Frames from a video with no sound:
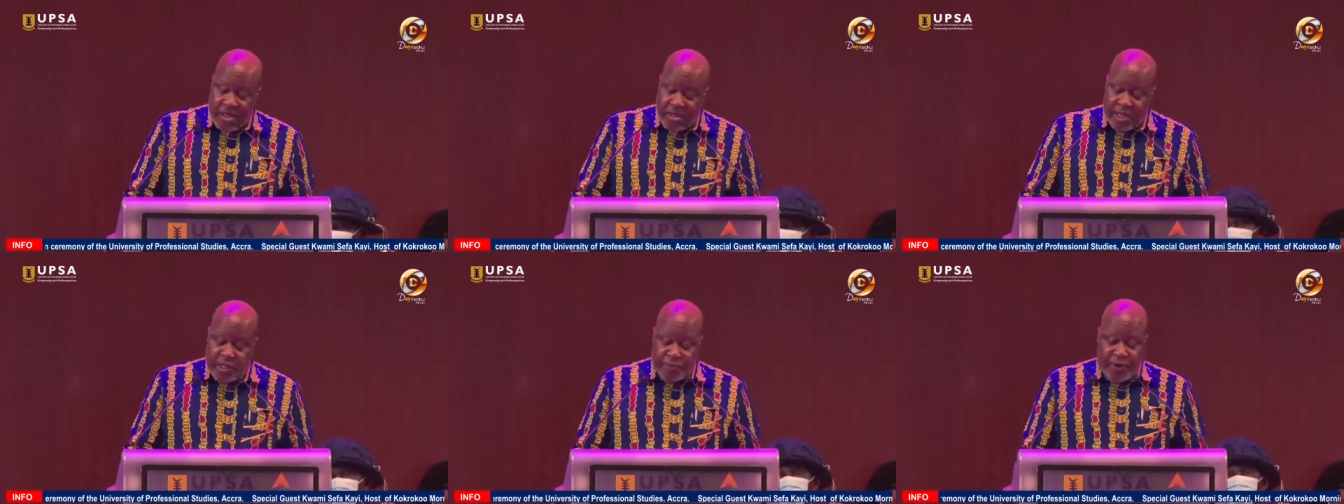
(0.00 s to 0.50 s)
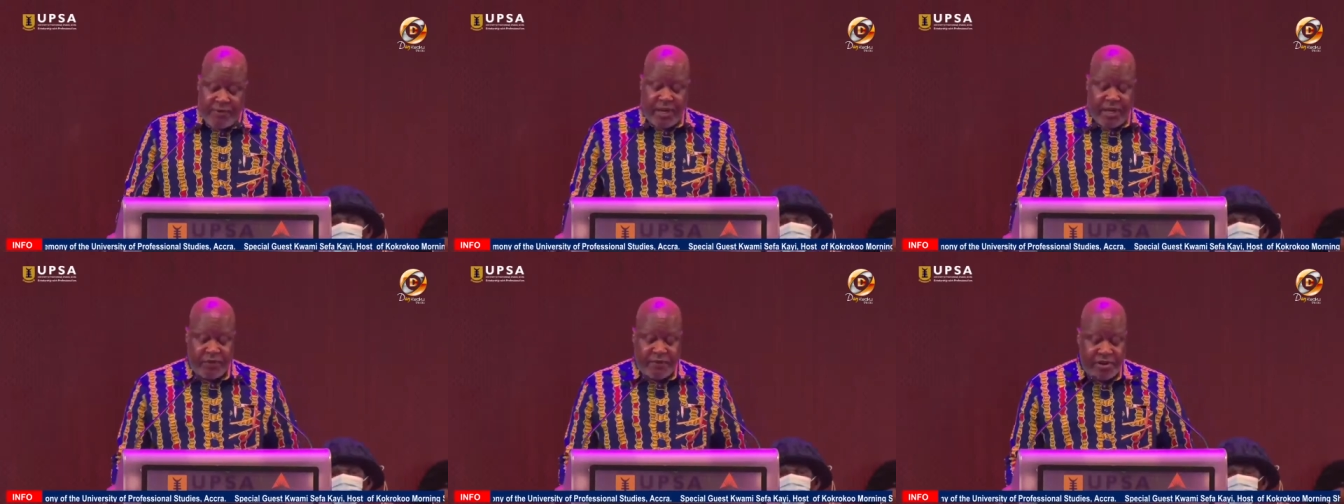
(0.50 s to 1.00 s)
this
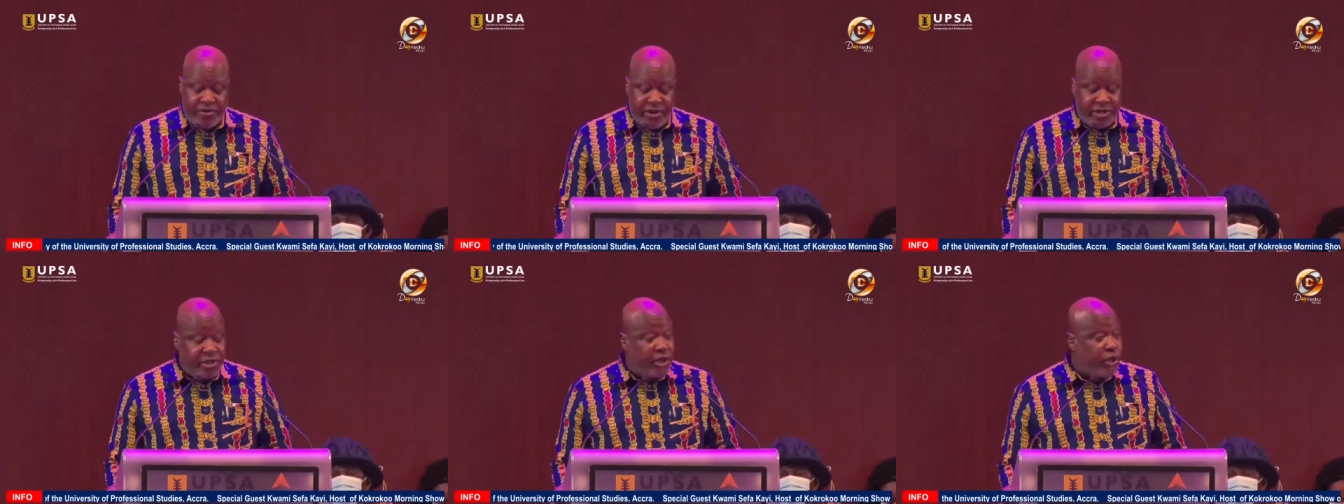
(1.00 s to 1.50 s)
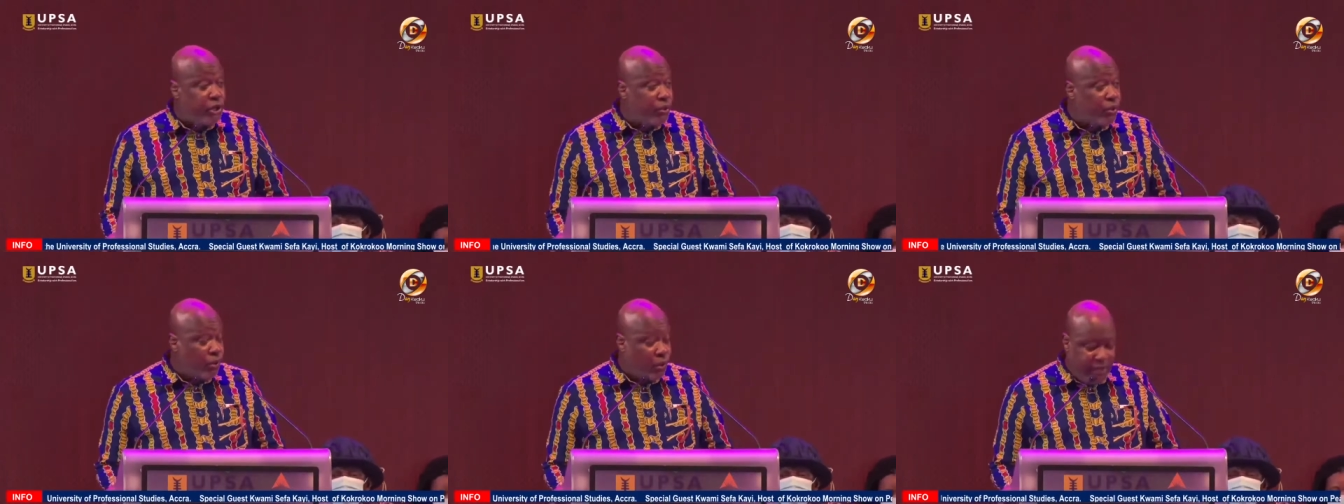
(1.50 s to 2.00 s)
privilege of addressing
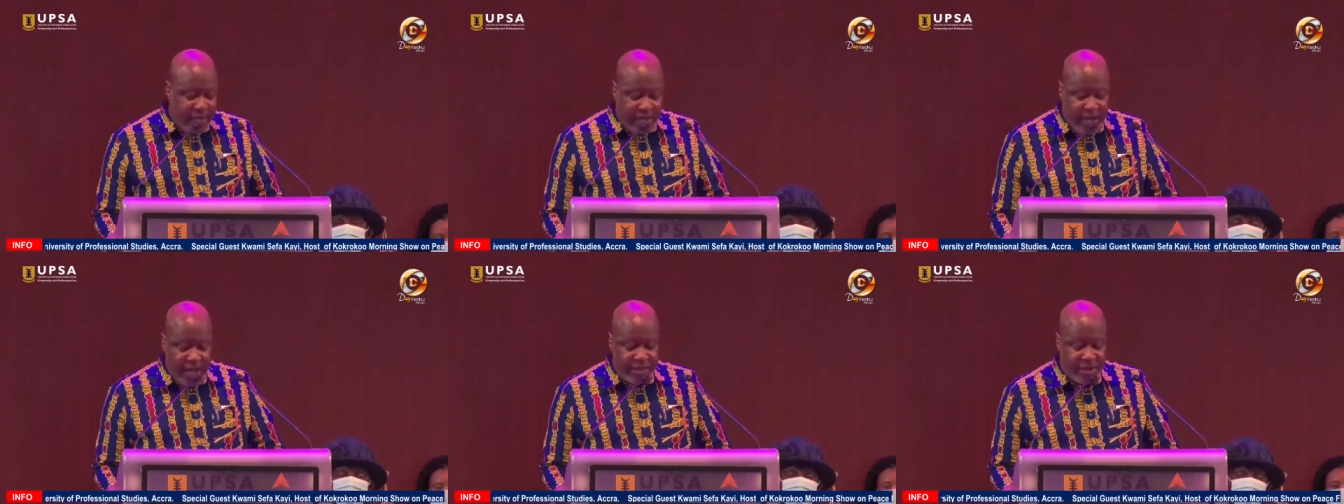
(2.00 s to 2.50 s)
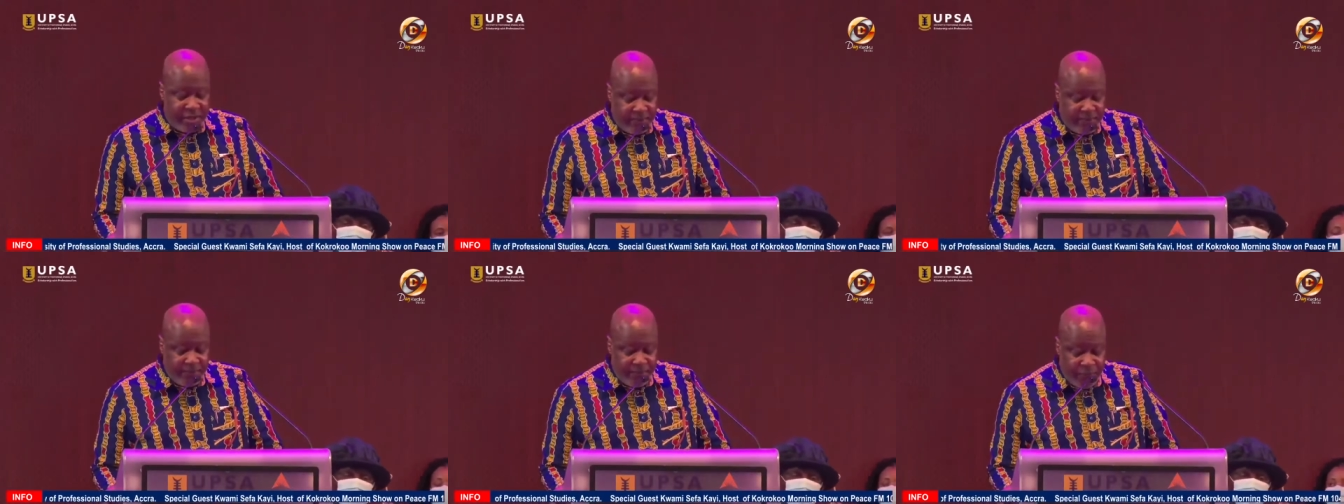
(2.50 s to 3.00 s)
you all here gathered
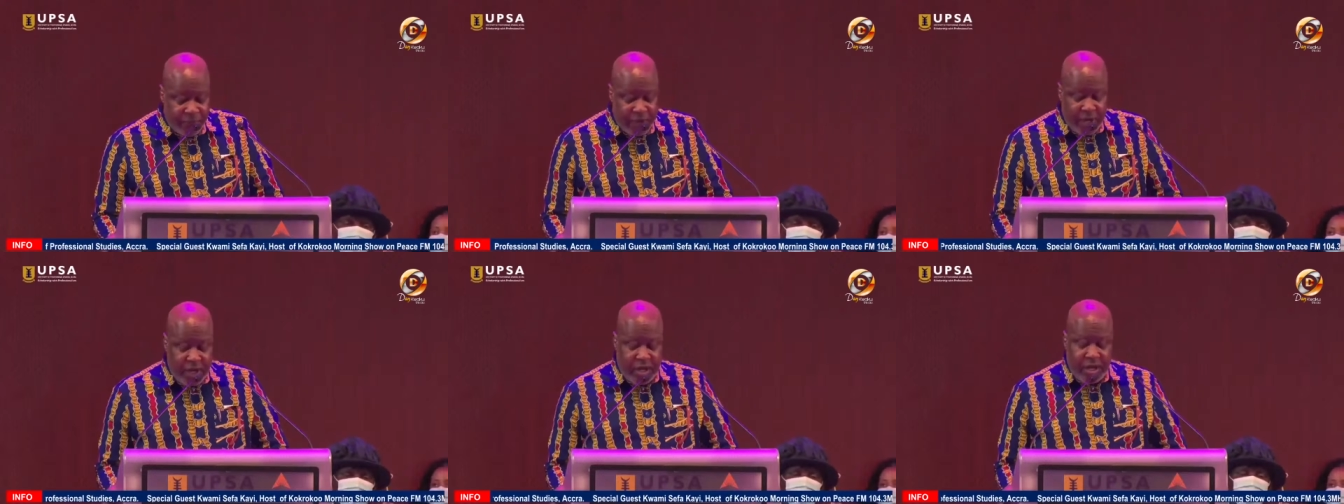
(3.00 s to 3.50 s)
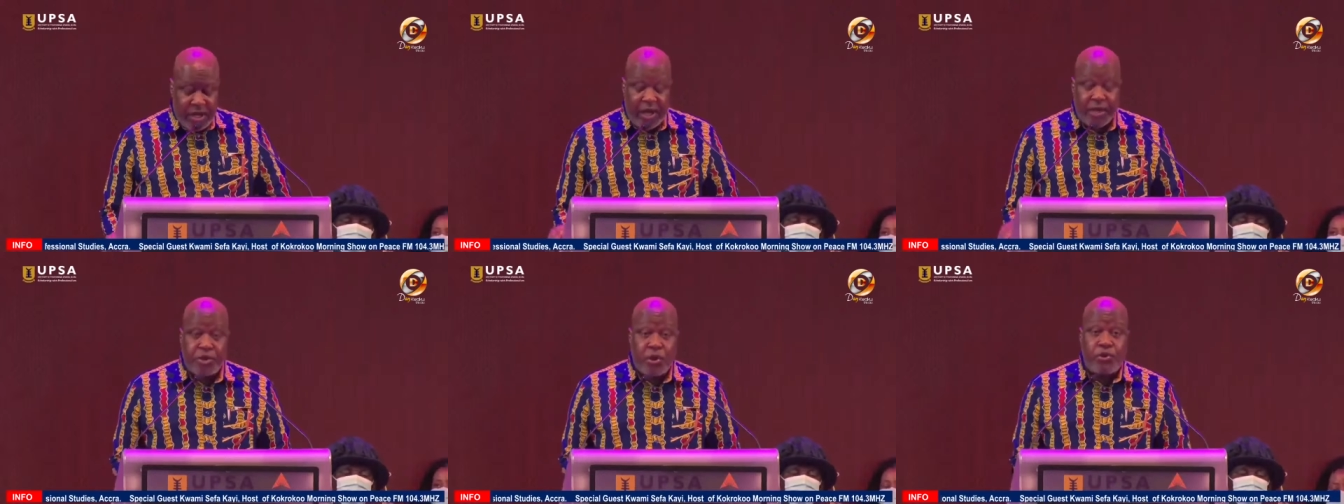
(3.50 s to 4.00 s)

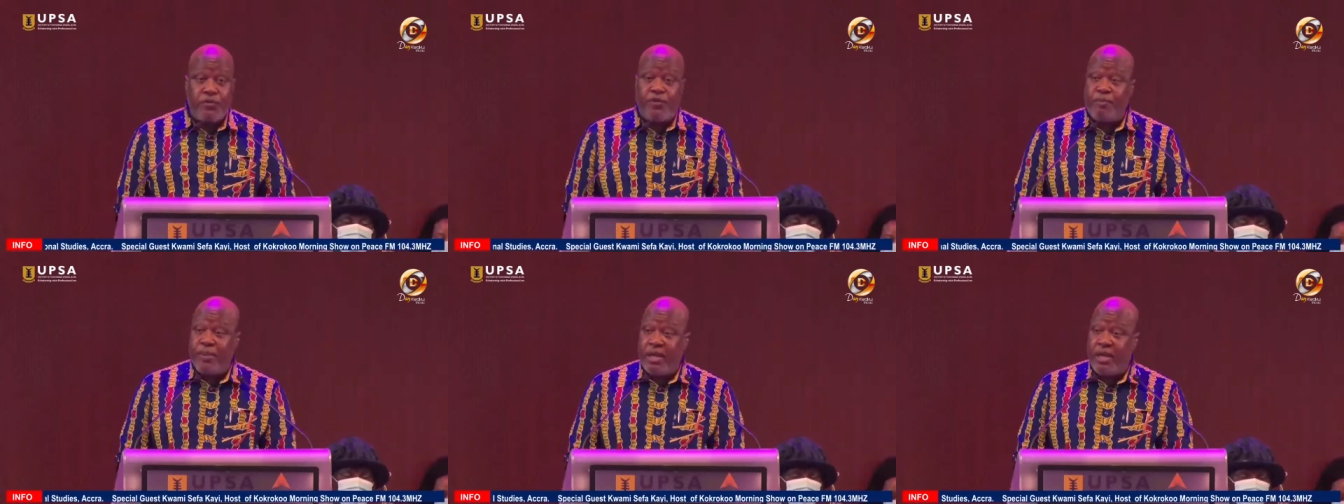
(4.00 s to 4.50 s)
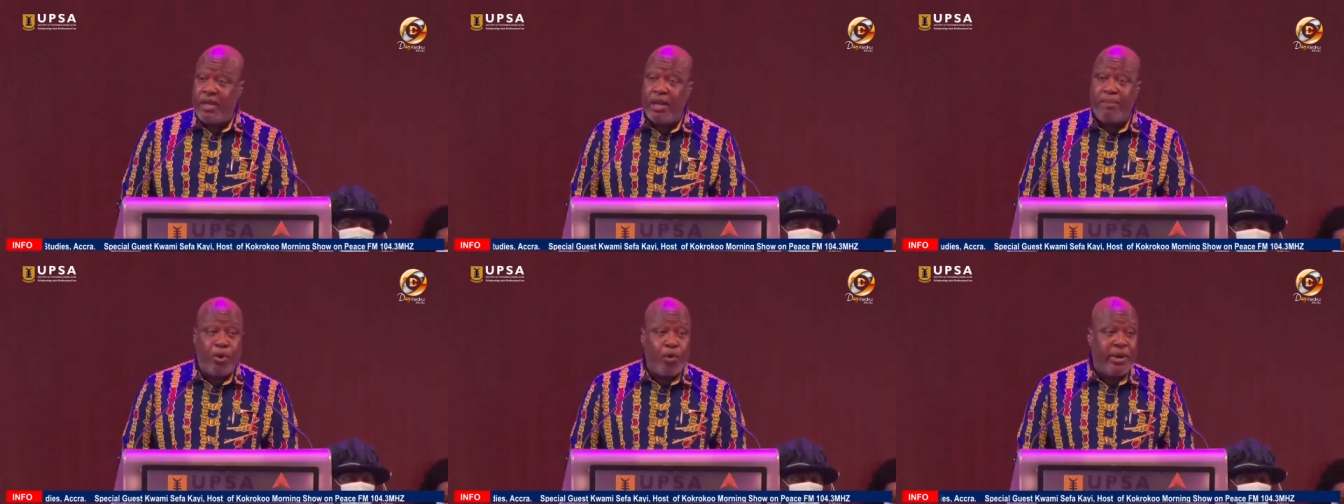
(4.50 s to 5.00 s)
is also for me
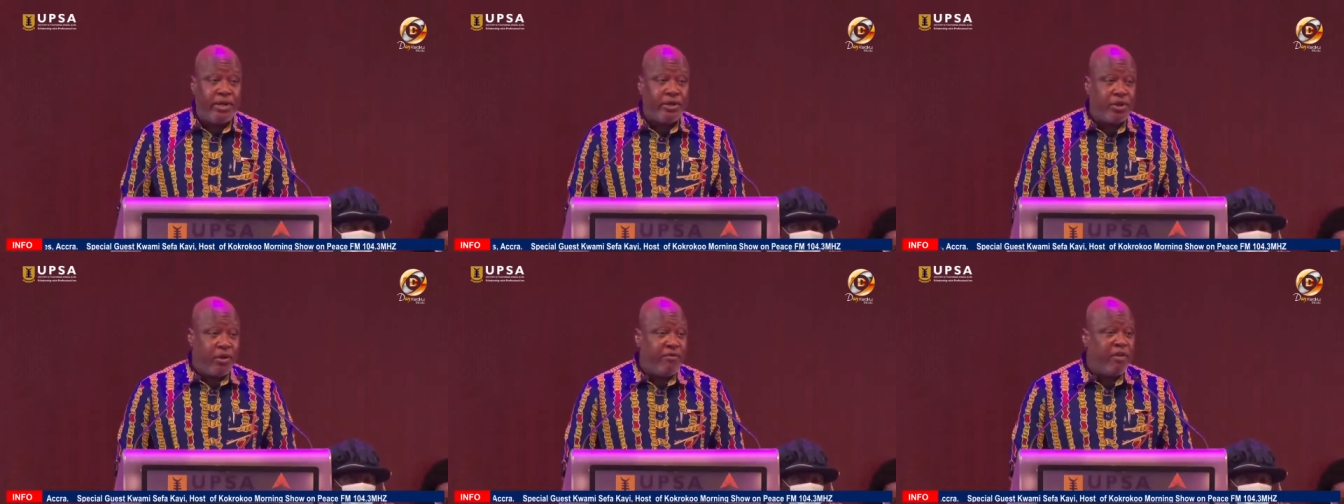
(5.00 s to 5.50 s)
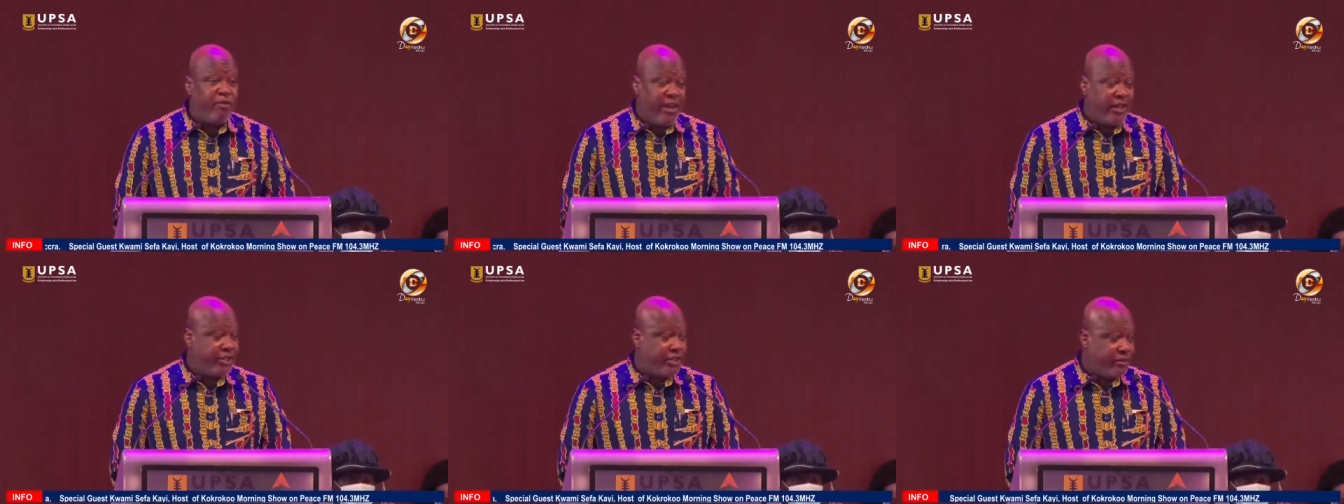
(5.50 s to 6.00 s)
a moment of
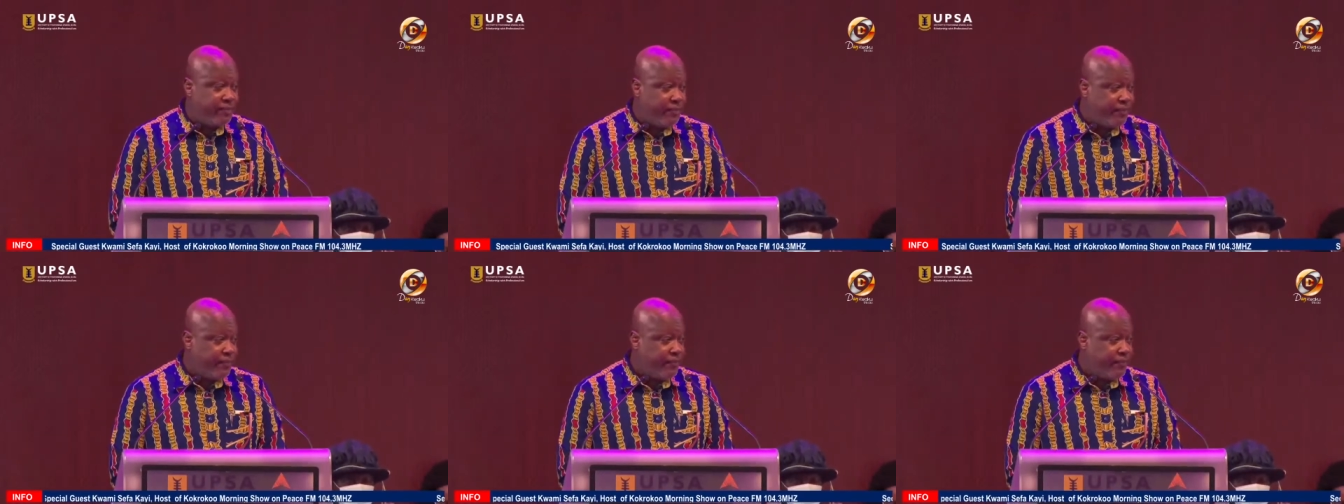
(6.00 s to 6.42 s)
reflection